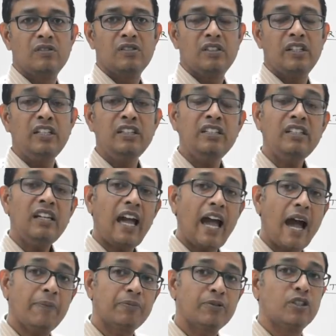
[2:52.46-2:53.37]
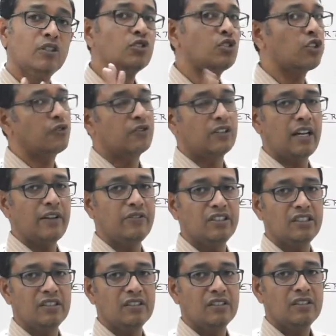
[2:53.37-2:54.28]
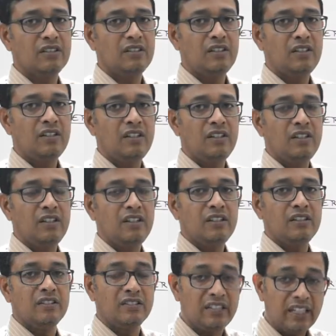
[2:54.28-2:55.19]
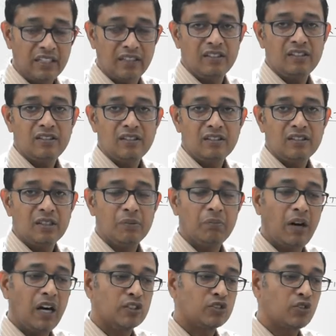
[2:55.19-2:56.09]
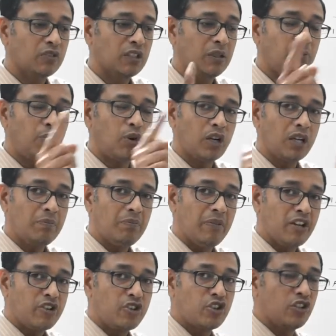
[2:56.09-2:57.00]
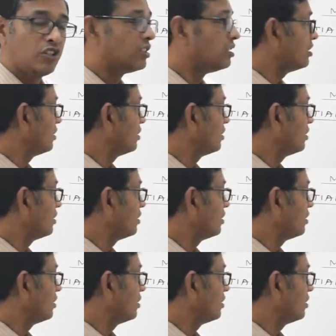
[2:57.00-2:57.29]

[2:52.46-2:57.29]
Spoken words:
in the absence of gravity, then the mass of the body measured